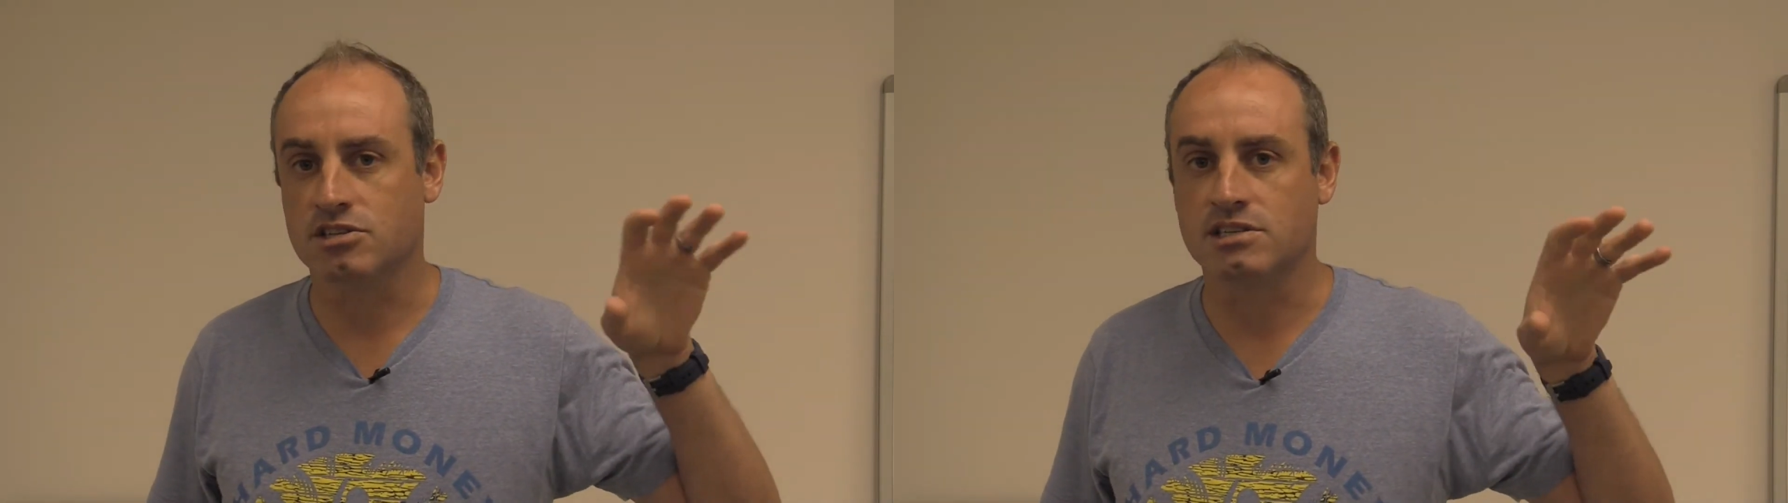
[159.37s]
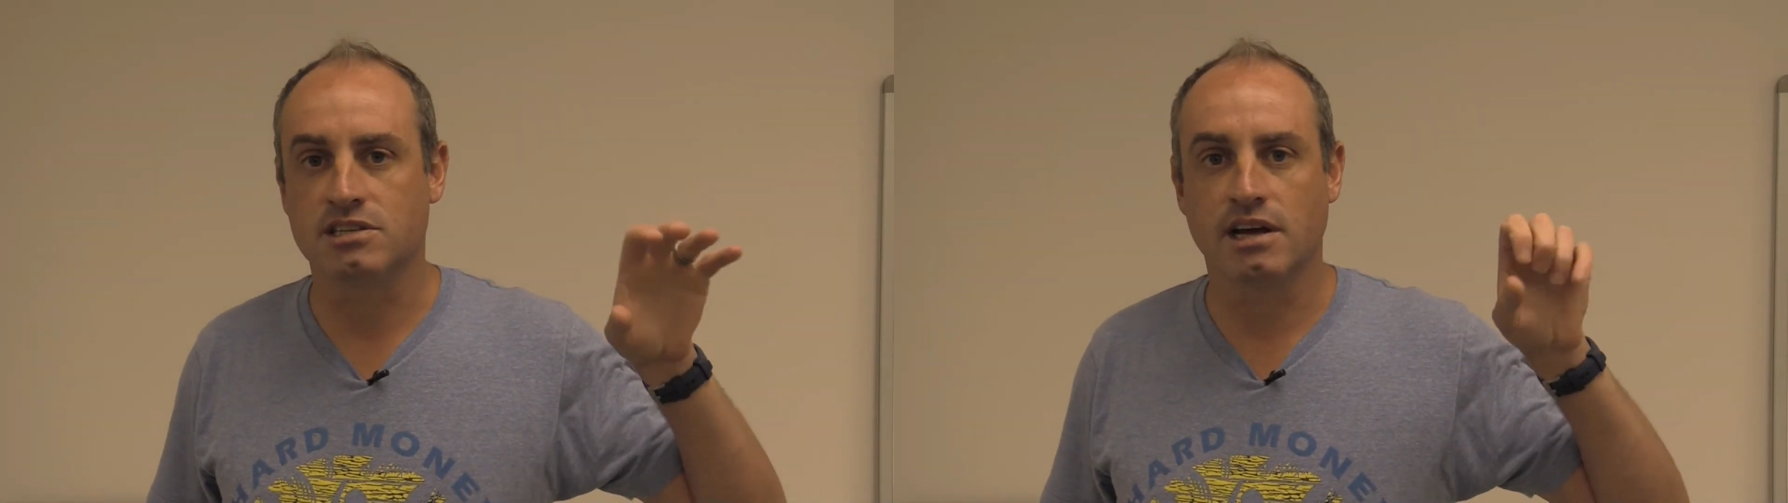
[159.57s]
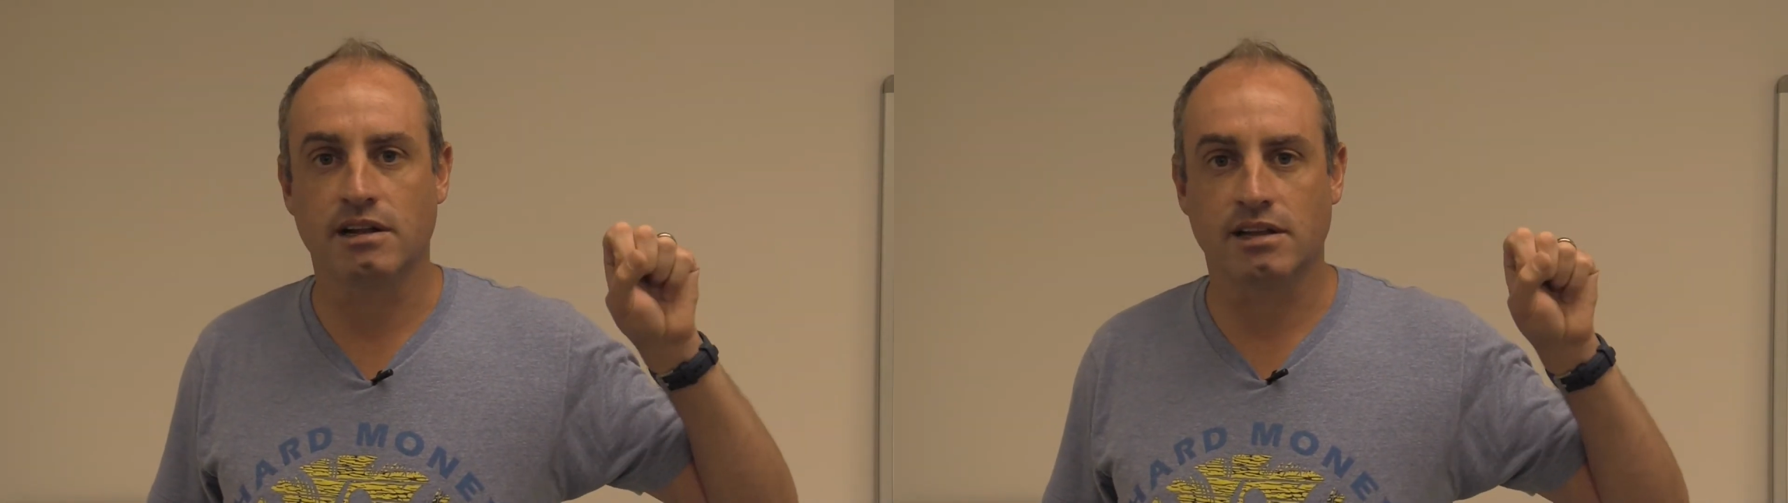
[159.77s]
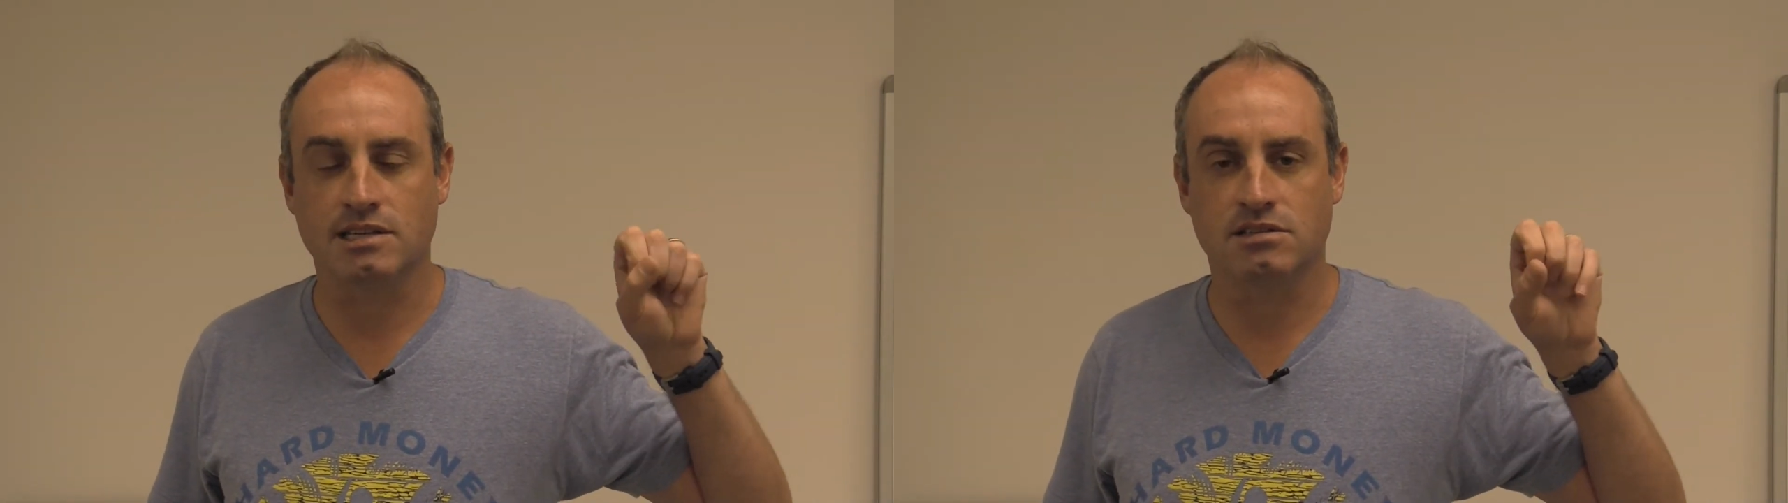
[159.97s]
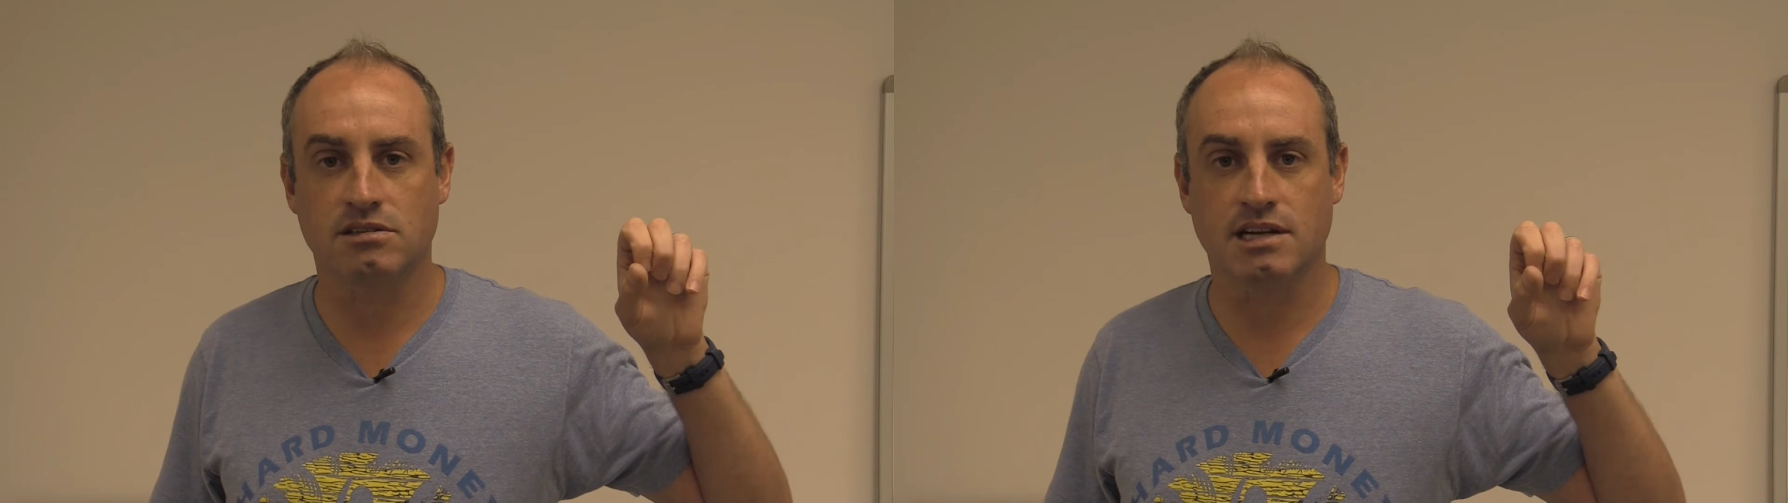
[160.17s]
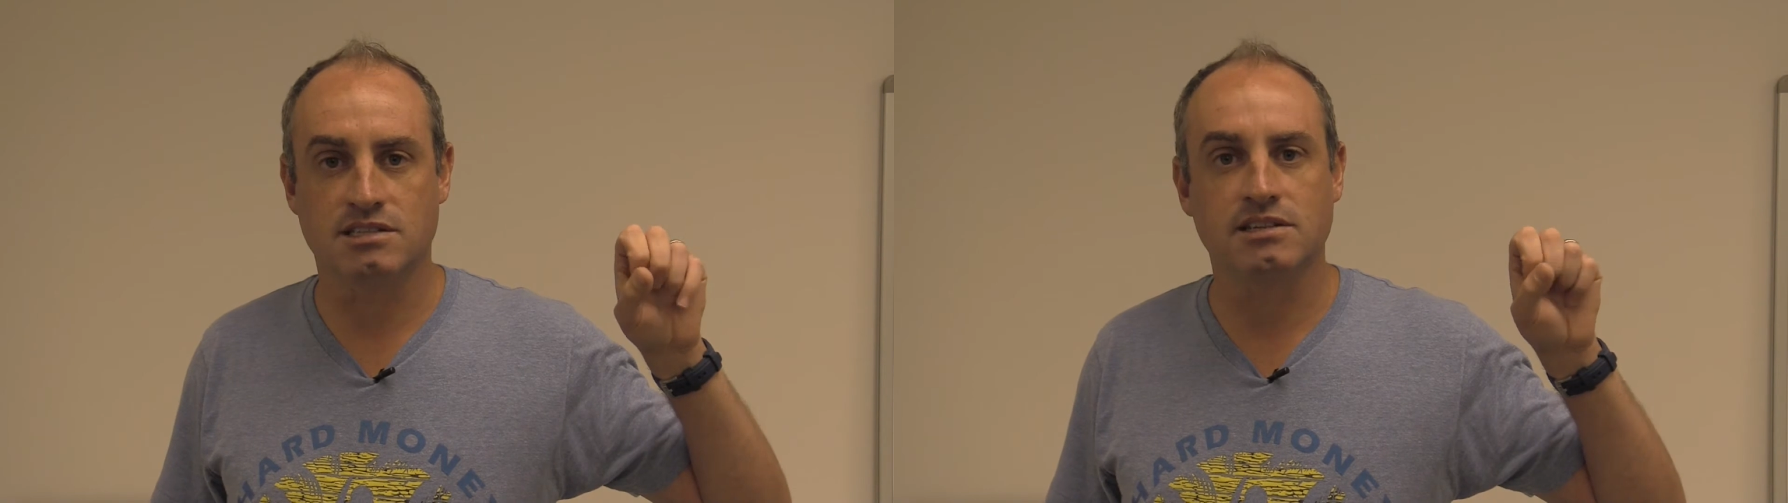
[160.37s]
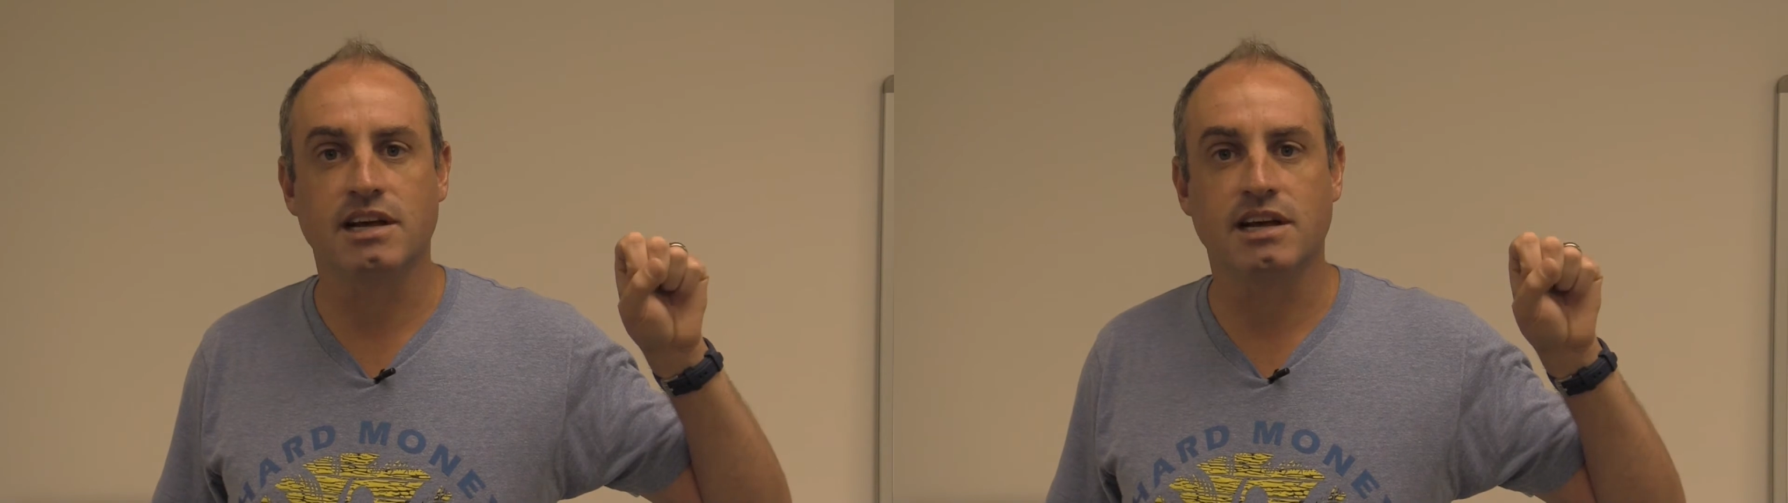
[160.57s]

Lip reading: let's say that's the